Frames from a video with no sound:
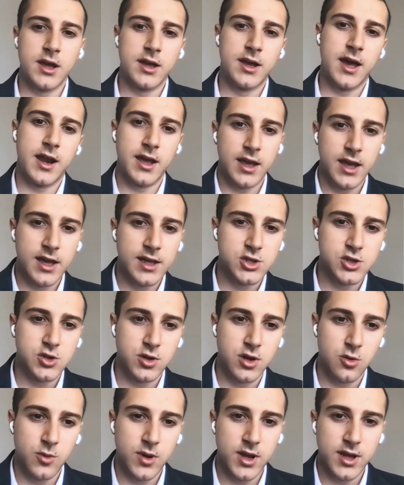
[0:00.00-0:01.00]
getting into
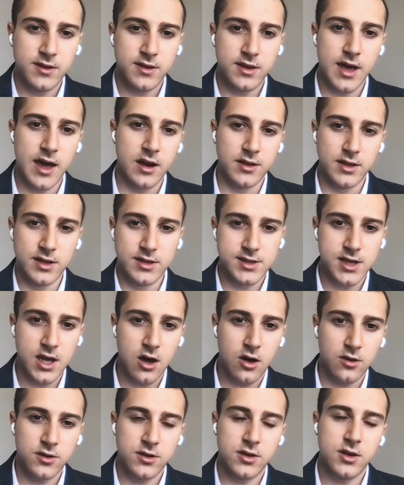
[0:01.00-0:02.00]
the REIT at a
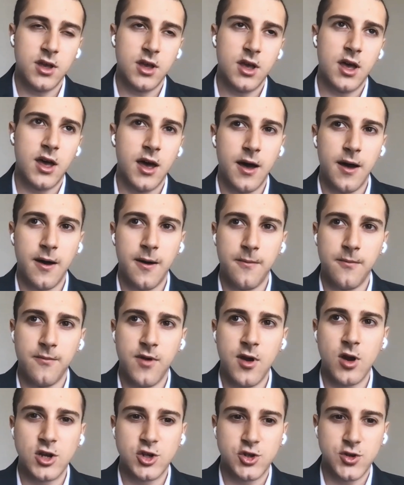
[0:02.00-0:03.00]
discount,
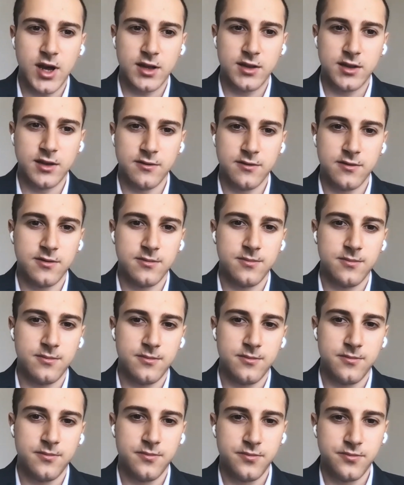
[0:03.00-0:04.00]
very attractive.
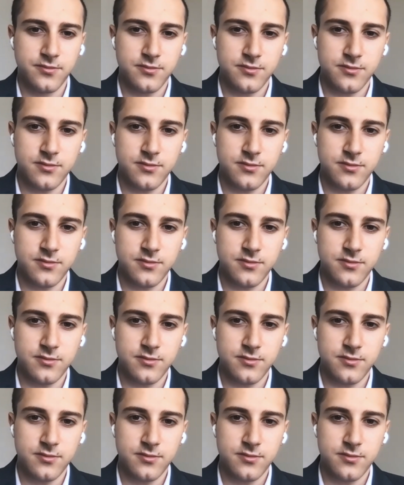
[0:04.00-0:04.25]
Hmm.